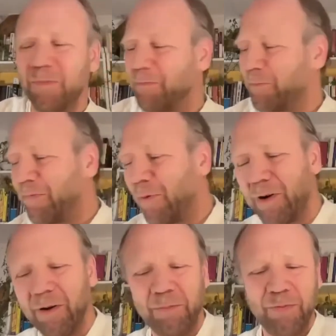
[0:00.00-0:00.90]

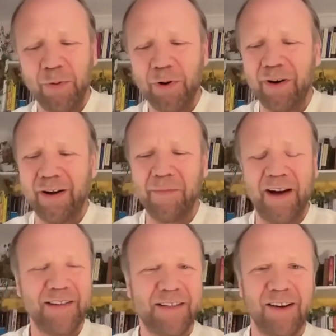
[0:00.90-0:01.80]
Before
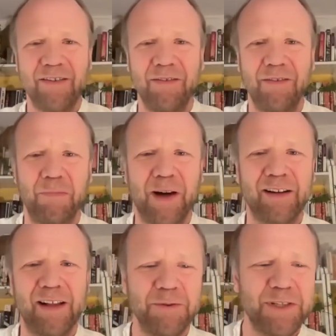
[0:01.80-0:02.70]
I start,
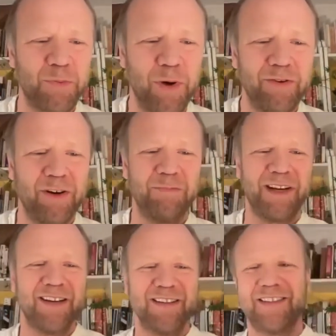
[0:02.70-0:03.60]
Michael, I was just wondering
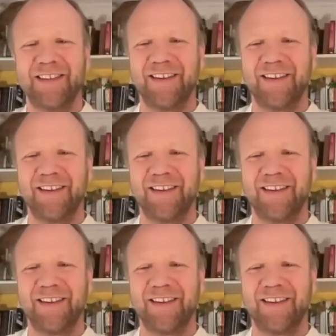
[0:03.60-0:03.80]
because